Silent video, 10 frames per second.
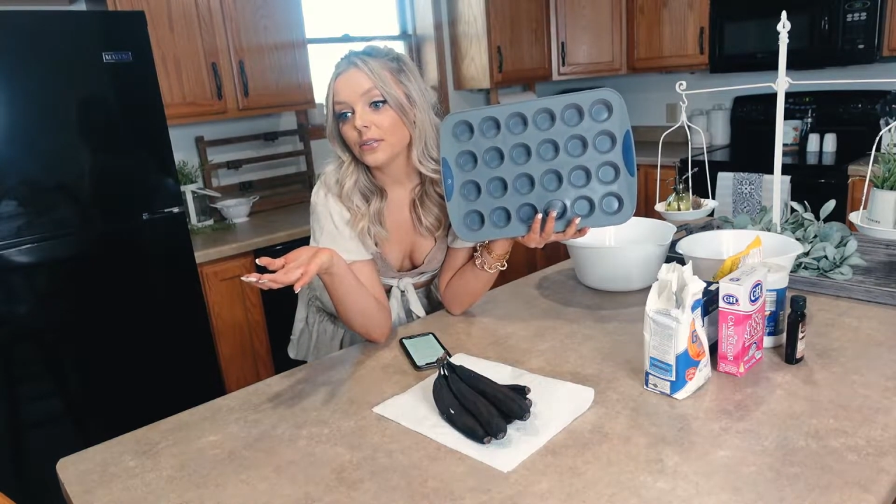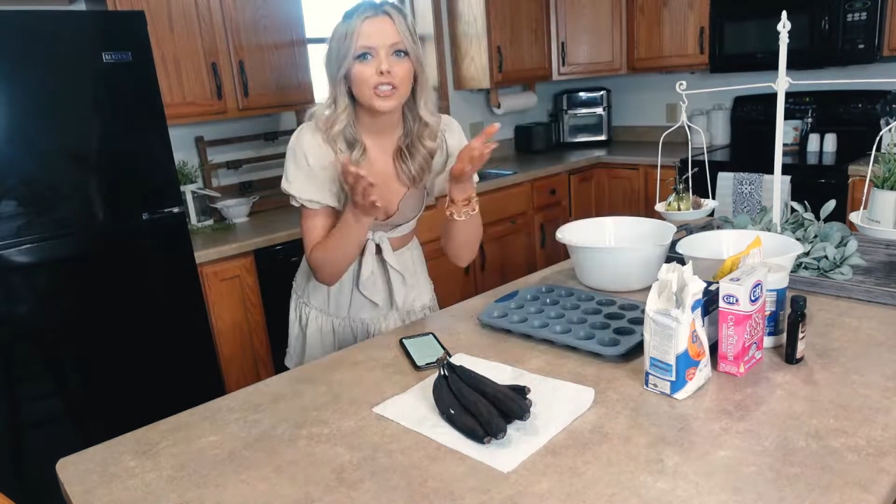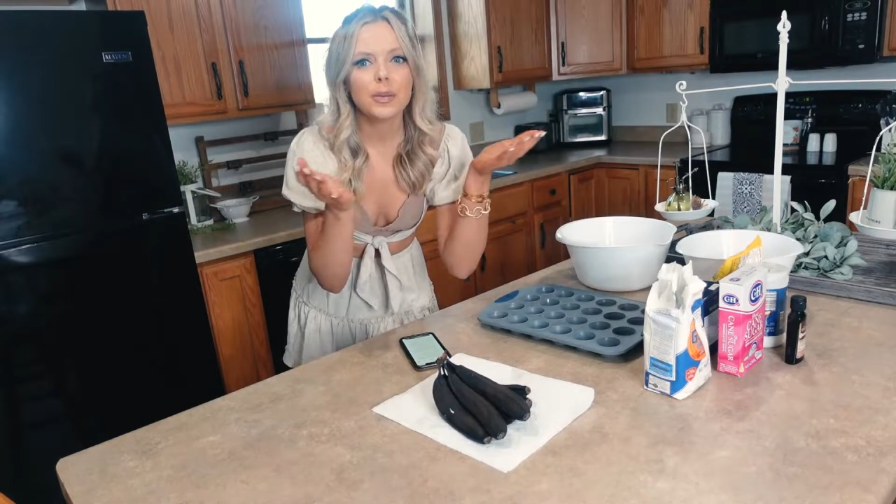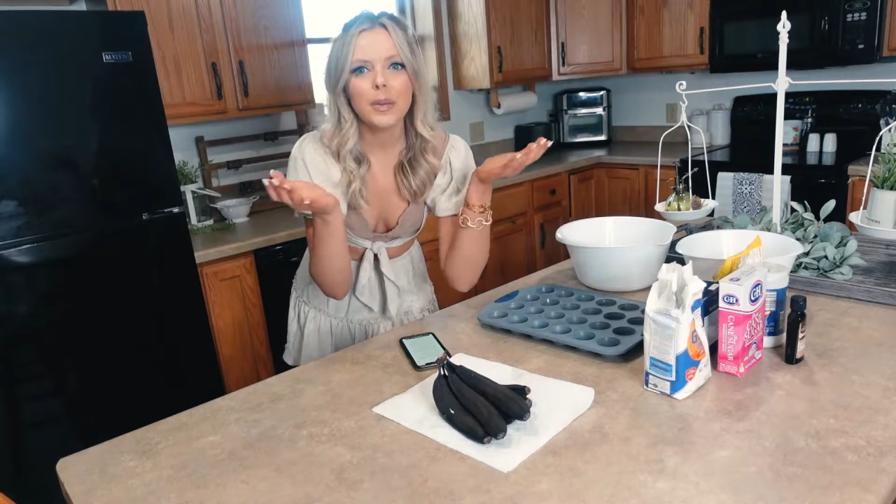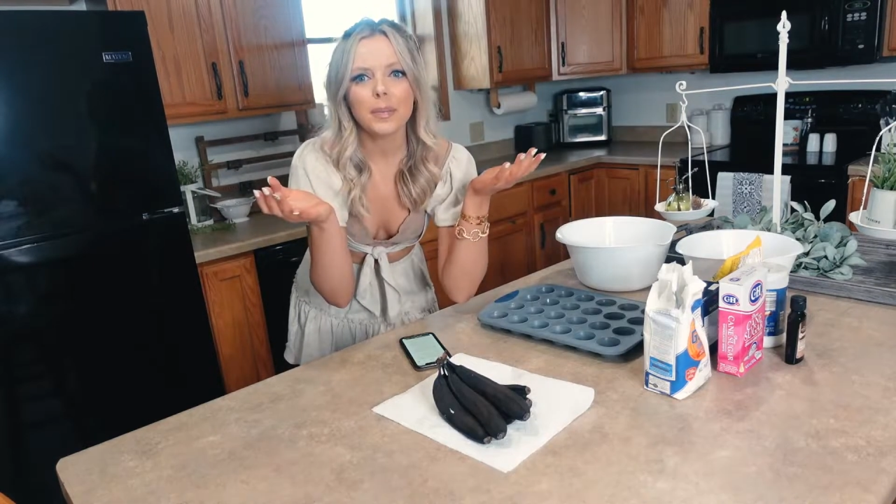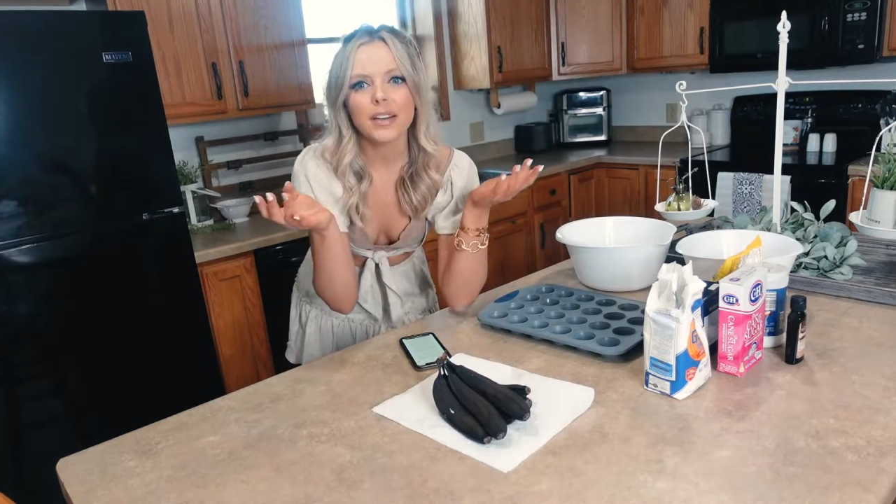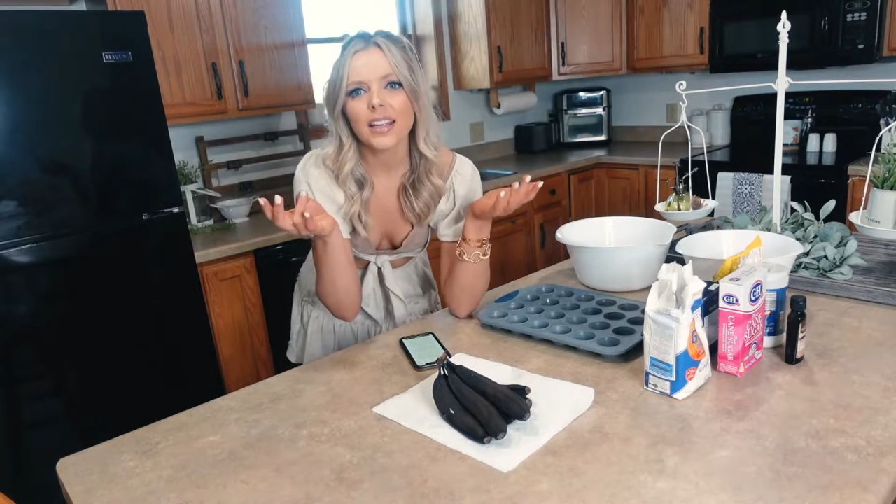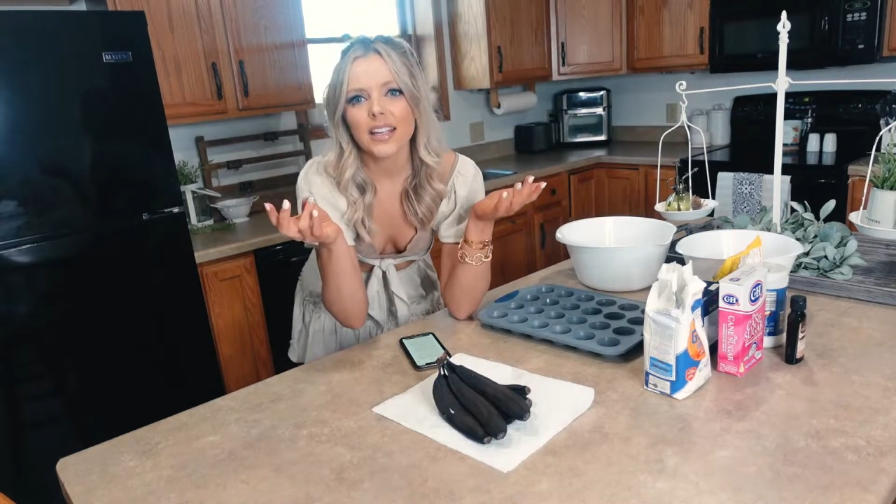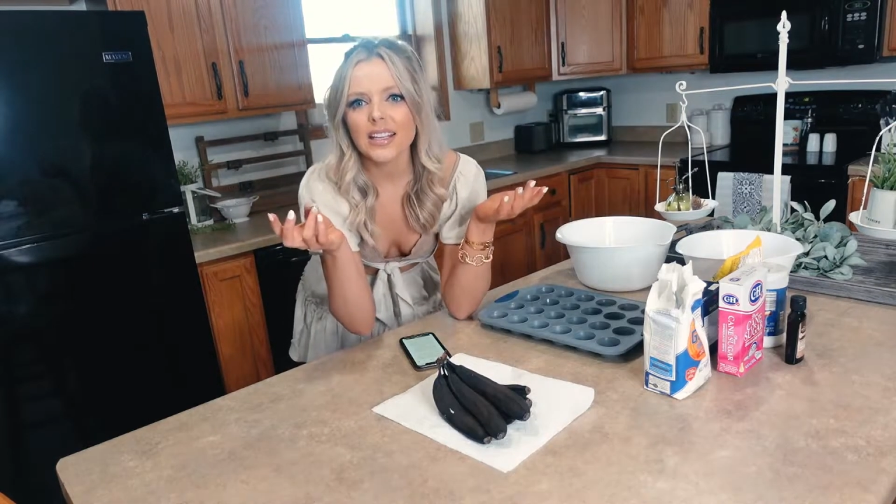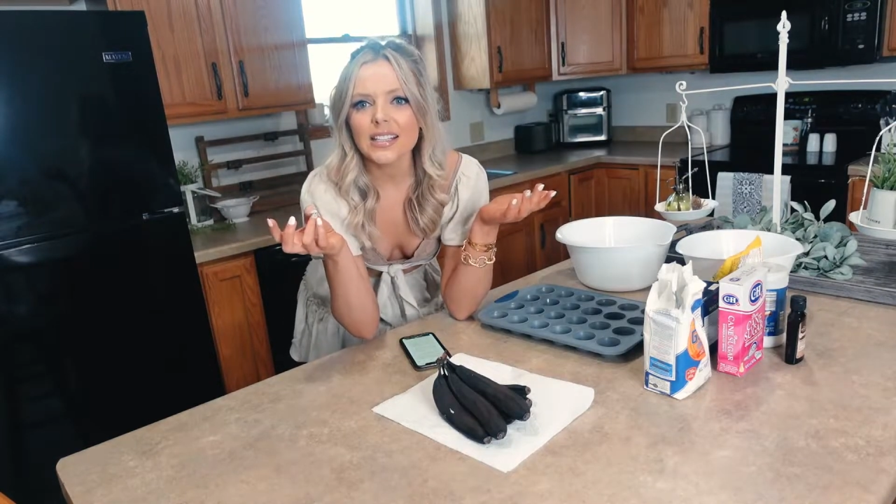Should be pretty
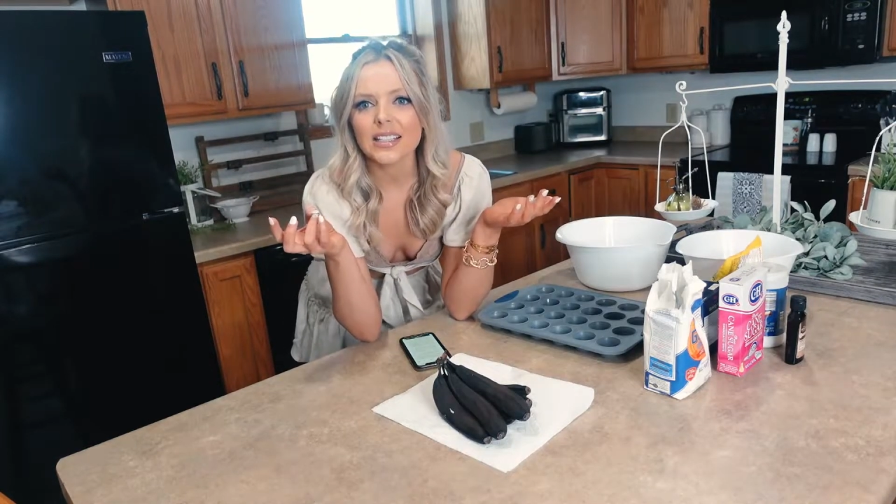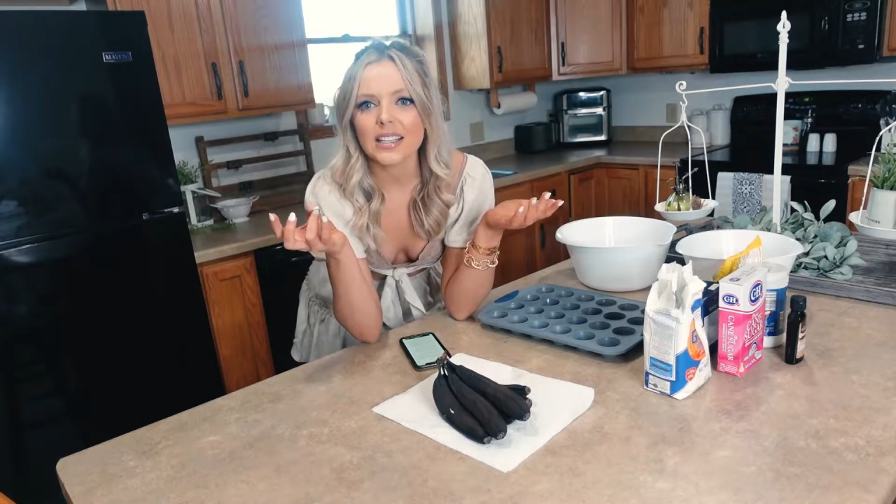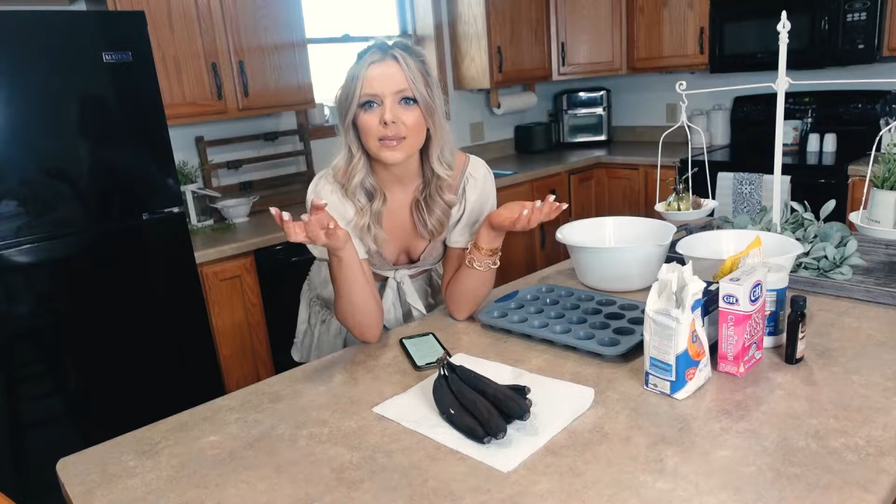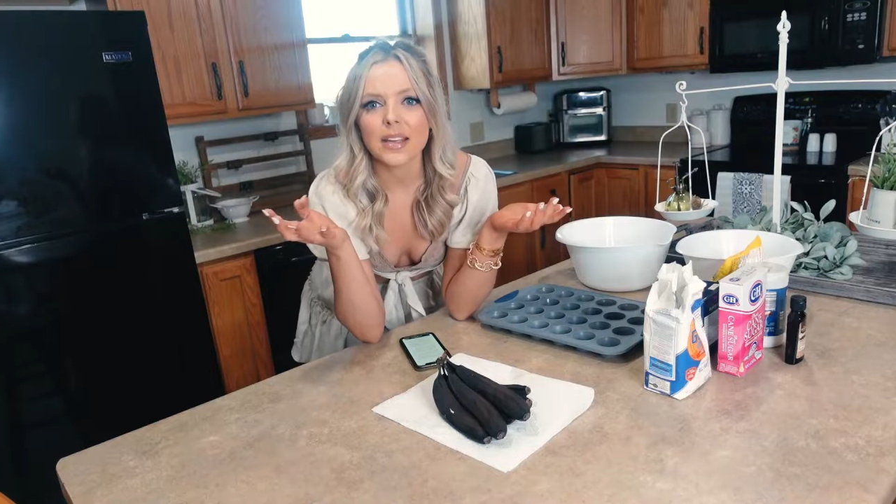easy.